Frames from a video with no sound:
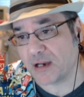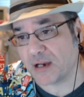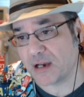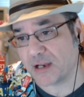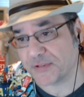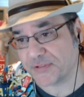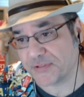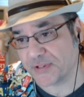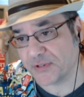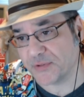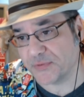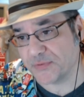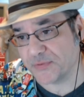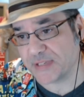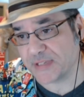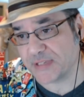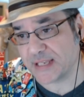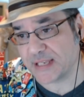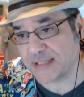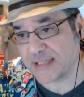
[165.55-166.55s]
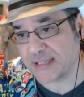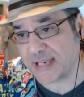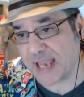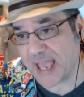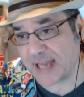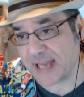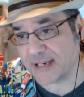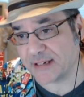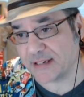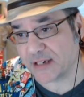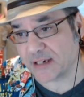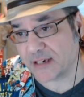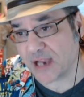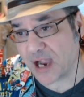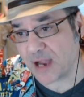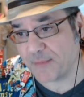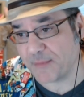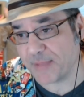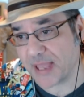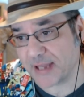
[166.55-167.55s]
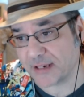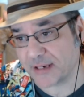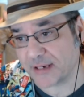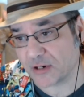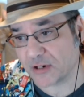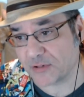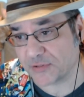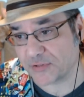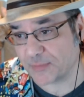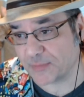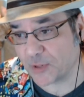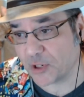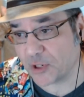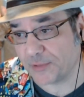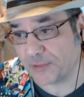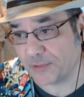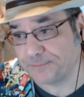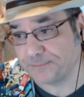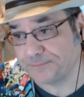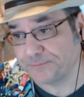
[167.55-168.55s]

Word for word: also says he added a combat at Kir Sabal